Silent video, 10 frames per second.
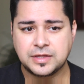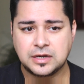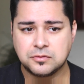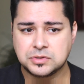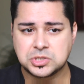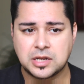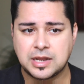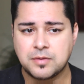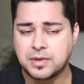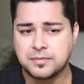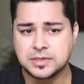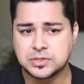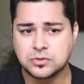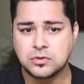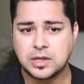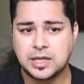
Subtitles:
that it was shot down by a missile,